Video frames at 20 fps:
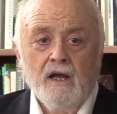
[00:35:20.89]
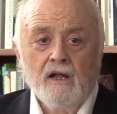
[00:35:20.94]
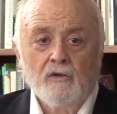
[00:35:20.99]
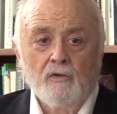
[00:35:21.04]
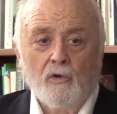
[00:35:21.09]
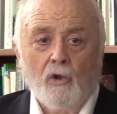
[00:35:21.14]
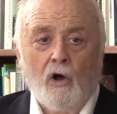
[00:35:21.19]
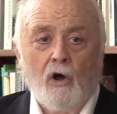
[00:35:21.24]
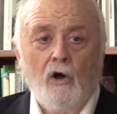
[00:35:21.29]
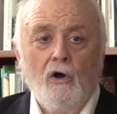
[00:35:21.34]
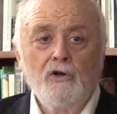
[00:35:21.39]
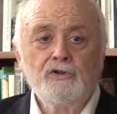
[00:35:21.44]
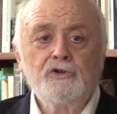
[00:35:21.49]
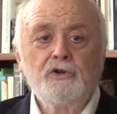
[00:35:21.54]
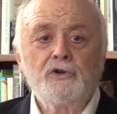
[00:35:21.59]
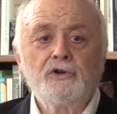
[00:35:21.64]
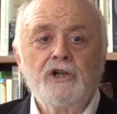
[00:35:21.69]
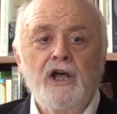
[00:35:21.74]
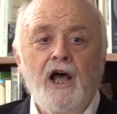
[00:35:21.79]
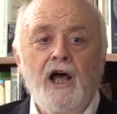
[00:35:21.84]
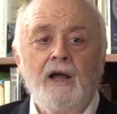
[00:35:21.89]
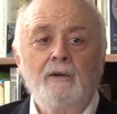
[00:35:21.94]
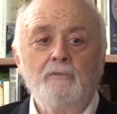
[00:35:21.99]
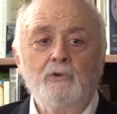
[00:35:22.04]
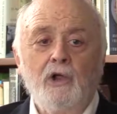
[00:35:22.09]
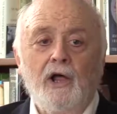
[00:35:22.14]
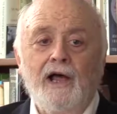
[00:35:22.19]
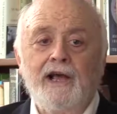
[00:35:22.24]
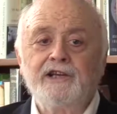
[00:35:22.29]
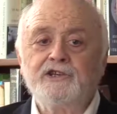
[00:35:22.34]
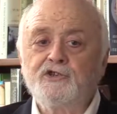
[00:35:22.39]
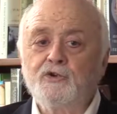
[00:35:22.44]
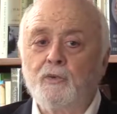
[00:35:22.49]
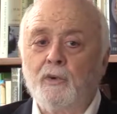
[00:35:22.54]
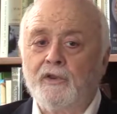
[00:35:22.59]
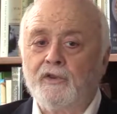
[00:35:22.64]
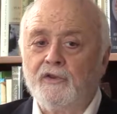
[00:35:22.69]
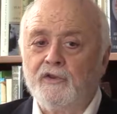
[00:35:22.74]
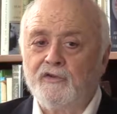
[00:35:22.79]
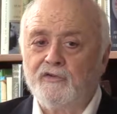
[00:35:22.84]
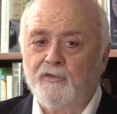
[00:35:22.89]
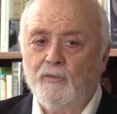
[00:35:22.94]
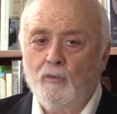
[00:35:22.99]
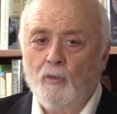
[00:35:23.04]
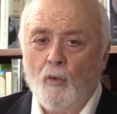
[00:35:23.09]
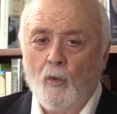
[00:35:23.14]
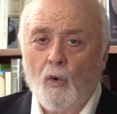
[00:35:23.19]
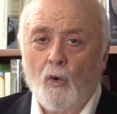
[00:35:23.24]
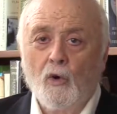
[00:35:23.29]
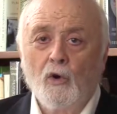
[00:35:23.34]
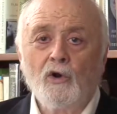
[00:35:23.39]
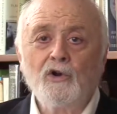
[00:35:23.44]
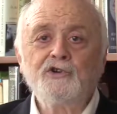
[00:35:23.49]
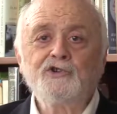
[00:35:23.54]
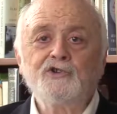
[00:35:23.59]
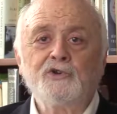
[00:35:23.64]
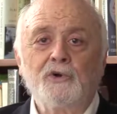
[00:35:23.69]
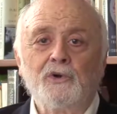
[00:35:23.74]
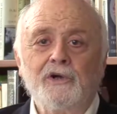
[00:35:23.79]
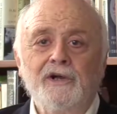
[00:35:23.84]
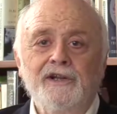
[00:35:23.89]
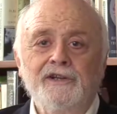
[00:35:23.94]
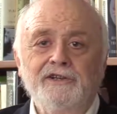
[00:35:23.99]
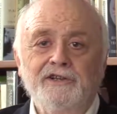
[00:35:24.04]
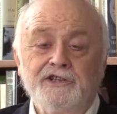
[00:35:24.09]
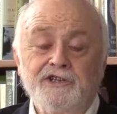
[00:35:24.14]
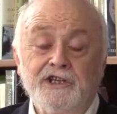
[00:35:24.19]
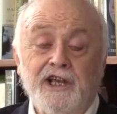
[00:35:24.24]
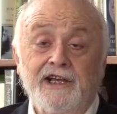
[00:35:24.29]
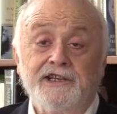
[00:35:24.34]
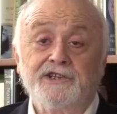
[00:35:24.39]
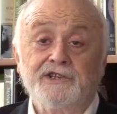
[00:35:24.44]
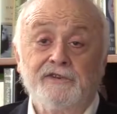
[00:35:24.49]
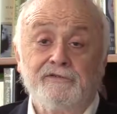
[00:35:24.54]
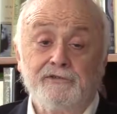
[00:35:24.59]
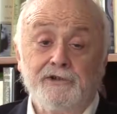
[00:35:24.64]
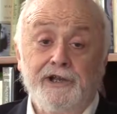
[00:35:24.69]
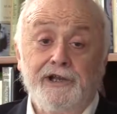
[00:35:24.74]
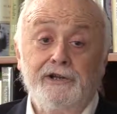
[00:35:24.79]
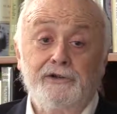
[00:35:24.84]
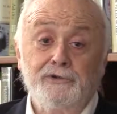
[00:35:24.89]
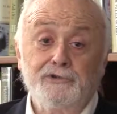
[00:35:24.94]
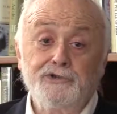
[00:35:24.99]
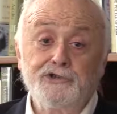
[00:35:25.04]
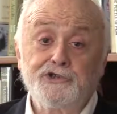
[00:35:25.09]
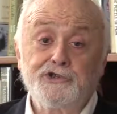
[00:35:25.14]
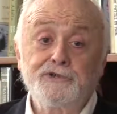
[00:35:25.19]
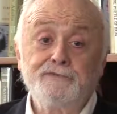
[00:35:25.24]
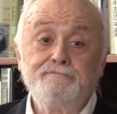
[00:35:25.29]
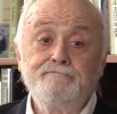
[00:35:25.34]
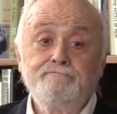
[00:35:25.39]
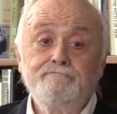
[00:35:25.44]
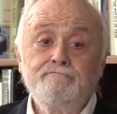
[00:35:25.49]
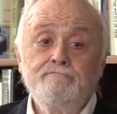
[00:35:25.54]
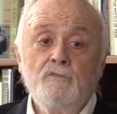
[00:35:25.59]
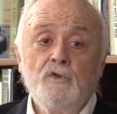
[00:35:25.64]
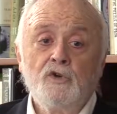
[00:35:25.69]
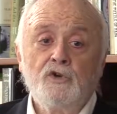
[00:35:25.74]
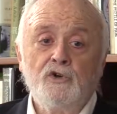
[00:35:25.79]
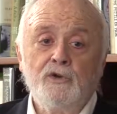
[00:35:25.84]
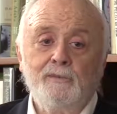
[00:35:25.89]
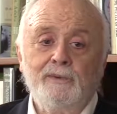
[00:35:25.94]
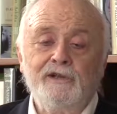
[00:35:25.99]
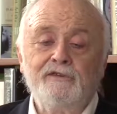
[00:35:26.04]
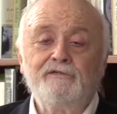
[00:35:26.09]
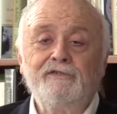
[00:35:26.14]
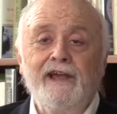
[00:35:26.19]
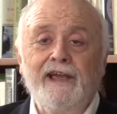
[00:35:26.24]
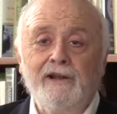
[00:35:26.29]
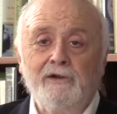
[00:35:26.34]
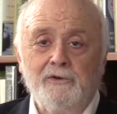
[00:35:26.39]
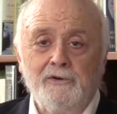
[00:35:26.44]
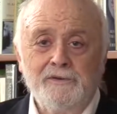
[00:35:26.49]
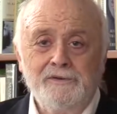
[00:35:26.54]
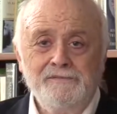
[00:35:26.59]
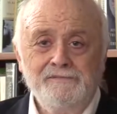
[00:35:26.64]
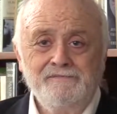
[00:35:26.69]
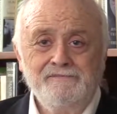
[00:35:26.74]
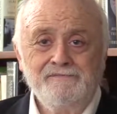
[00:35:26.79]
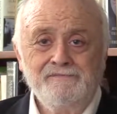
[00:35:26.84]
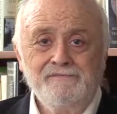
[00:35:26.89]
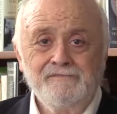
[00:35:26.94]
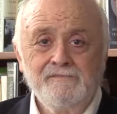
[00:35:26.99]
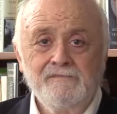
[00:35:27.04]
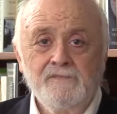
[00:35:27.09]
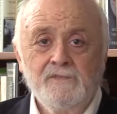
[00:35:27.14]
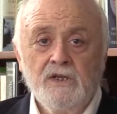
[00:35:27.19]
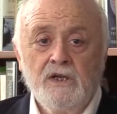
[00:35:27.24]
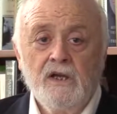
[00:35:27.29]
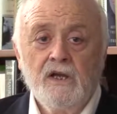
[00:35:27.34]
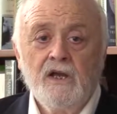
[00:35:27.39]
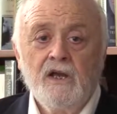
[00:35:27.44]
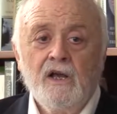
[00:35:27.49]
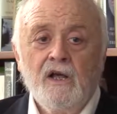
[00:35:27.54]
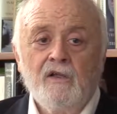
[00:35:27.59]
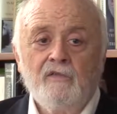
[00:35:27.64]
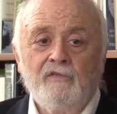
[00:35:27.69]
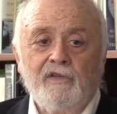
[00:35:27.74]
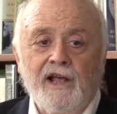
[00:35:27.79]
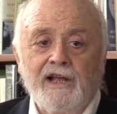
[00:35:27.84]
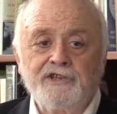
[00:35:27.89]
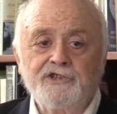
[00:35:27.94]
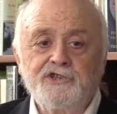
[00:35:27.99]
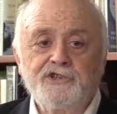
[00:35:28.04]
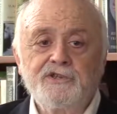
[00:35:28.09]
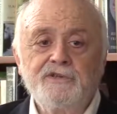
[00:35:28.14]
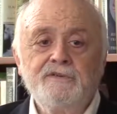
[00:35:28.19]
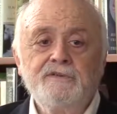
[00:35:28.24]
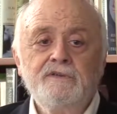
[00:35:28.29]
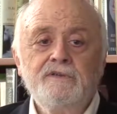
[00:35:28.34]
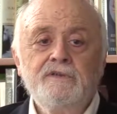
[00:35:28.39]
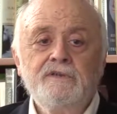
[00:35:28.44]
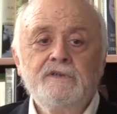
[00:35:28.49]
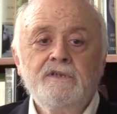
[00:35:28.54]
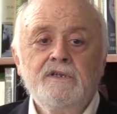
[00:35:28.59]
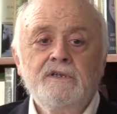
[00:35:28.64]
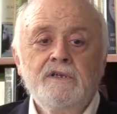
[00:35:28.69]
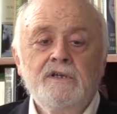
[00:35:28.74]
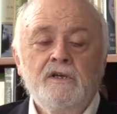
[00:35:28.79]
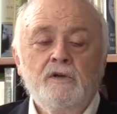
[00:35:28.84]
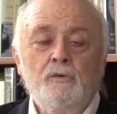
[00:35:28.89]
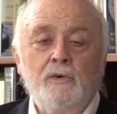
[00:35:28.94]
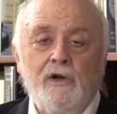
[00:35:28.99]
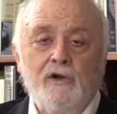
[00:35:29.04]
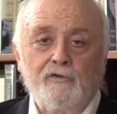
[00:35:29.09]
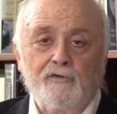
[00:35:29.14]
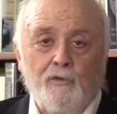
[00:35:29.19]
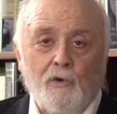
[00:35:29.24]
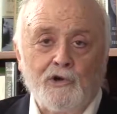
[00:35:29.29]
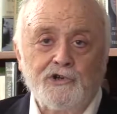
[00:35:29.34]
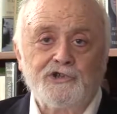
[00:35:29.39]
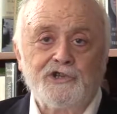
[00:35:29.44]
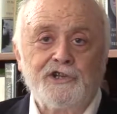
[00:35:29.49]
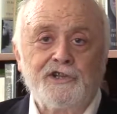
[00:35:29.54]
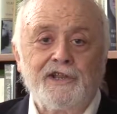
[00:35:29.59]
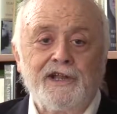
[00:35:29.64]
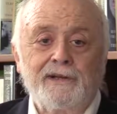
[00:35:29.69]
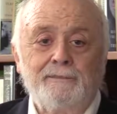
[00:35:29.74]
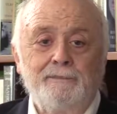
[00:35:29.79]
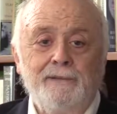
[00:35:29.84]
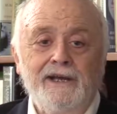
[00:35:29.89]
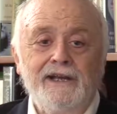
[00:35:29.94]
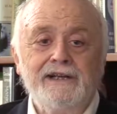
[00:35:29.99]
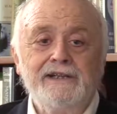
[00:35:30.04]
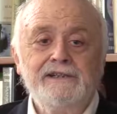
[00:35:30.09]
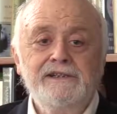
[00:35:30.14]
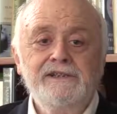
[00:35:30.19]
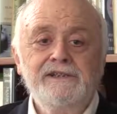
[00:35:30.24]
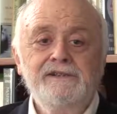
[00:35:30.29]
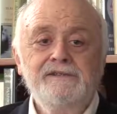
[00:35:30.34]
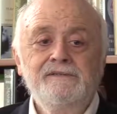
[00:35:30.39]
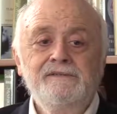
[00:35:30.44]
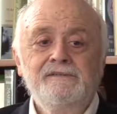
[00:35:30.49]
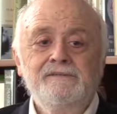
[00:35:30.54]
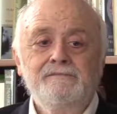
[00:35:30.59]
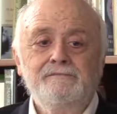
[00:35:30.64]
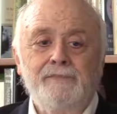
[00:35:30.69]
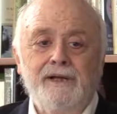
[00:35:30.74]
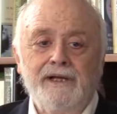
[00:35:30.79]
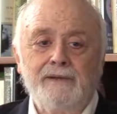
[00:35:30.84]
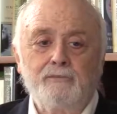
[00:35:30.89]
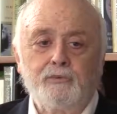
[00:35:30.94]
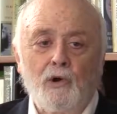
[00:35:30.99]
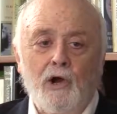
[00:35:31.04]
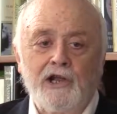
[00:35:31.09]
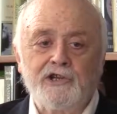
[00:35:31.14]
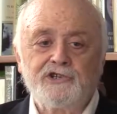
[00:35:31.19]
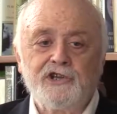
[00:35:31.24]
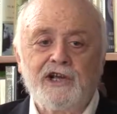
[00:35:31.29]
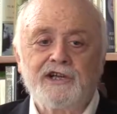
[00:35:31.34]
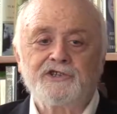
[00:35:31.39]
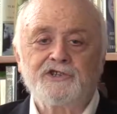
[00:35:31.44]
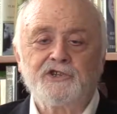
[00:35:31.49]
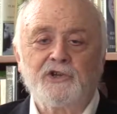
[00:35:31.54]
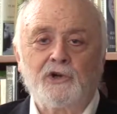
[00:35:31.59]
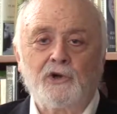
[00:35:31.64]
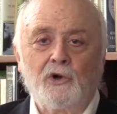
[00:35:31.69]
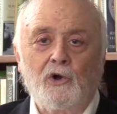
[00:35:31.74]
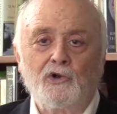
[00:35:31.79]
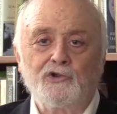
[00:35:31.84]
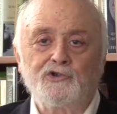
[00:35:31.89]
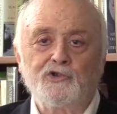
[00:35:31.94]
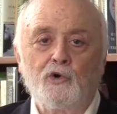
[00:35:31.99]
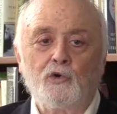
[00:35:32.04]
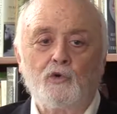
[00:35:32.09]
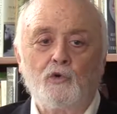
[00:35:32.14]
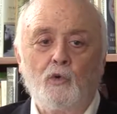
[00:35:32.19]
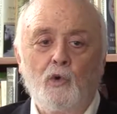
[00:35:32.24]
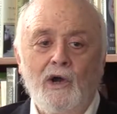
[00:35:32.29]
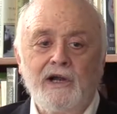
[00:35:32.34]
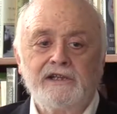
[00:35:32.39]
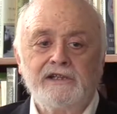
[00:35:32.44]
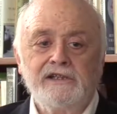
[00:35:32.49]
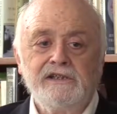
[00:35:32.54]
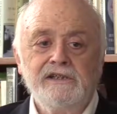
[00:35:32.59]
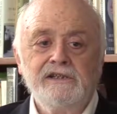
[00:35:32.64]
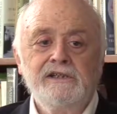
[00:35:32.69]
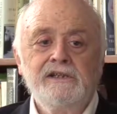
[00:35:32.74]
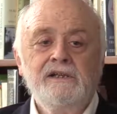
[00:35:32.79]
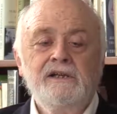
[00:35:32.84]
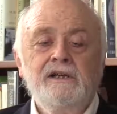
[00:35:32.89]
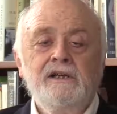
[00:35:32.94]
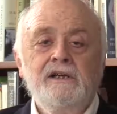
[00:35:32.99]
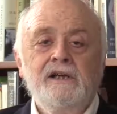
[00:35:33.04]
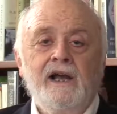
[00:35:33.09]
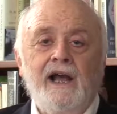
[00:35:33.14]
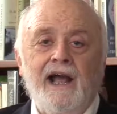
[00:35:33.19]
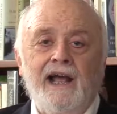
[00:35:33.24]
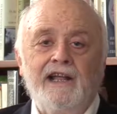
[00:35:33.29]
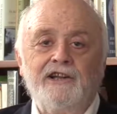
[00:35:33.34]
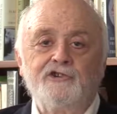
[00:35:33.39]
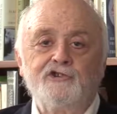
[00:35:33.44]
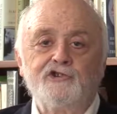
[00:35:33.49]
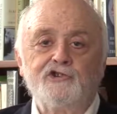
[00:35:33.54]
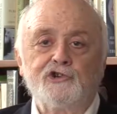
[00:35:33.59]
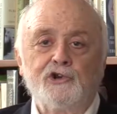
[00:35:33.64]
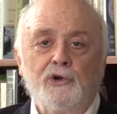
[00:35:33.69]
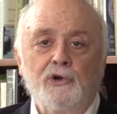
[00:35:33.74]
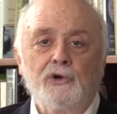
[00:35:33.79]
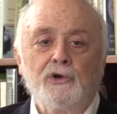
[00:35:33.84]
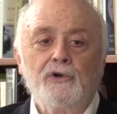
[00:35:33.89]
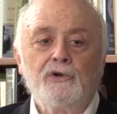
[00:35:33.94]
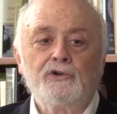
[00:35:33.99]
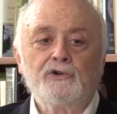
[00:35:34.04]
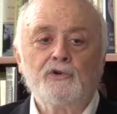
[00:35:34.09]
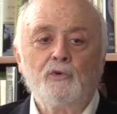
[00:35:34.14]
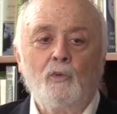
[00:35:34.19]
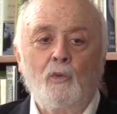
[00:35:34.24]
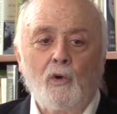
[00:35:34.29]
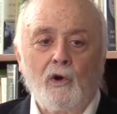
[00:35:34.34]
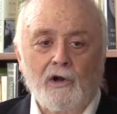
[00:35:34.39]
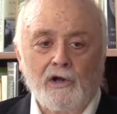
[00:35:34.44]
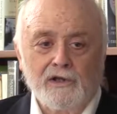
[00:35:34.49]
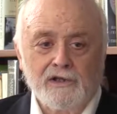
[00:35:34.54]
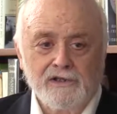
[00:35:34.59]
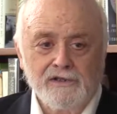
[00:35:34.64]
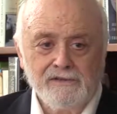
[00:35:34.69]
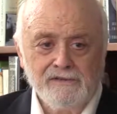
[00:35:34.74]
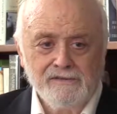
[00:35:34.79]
Longer time lags, whether from wars or indecisive leaders, could be fatal. Thus, we are forced to think big projects that are also quick and sure to work.